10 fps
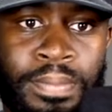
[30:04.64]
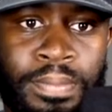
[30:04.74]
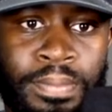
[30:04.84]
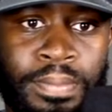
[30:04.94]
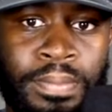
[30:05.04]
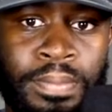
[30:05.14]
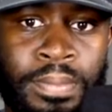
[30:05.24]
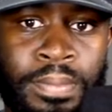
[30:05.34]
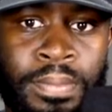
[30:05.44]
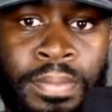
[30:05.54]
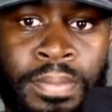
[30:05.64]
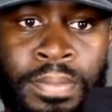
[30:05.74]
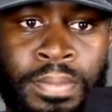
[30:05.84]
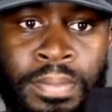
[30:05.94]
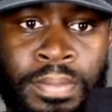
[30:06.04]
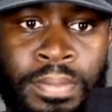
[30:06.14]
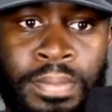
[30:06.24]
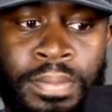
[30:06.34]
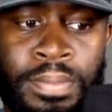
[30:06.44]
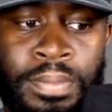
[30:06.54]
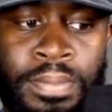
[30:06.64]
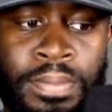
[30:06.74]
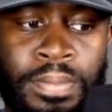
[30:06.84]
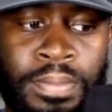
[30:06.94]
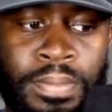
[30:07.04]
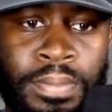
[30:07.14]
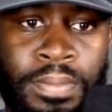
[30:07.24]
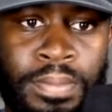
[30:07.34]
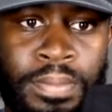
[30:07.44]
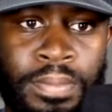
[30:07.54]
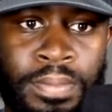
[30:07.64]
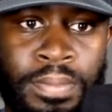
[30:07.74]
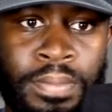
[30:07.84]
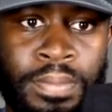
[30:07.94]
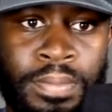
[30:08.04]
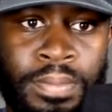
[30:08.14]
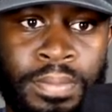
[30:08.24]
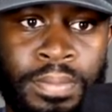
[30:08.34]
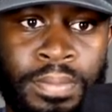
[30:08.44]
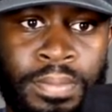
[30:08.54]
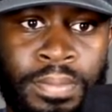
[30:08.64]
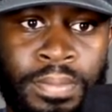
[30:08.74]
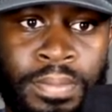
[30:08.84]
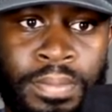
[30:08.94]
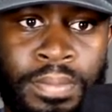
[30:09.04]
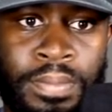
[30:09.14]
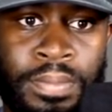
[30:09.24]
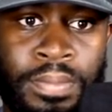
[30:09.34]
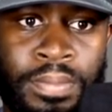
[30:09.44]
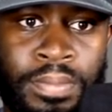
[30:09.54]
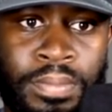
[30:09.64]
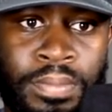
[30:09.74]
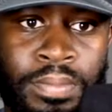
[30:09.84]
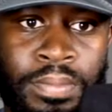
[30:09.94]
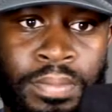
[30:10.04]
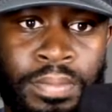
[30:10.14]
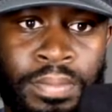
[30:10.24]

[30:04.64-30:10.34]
[no speech]